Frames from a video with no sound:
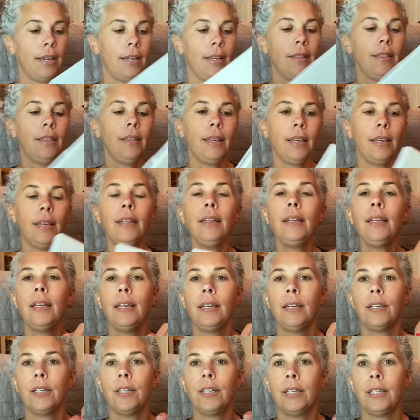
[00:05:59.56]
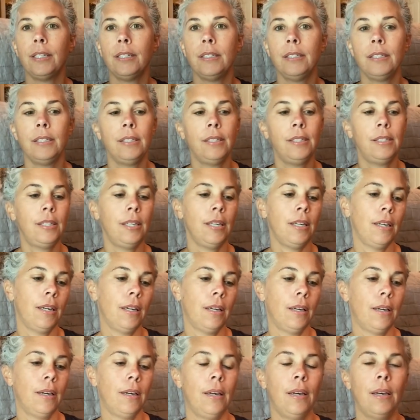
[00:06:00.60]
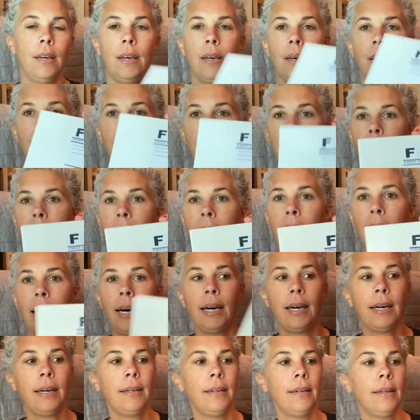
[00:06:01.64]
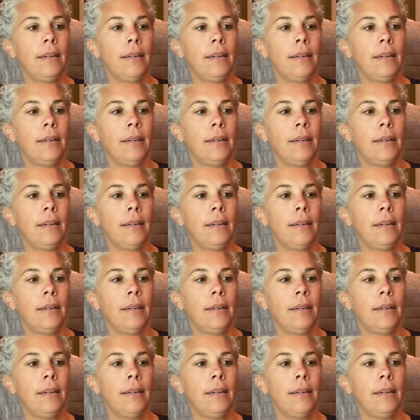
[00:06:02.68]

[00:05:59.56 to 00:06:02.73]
In, in here is my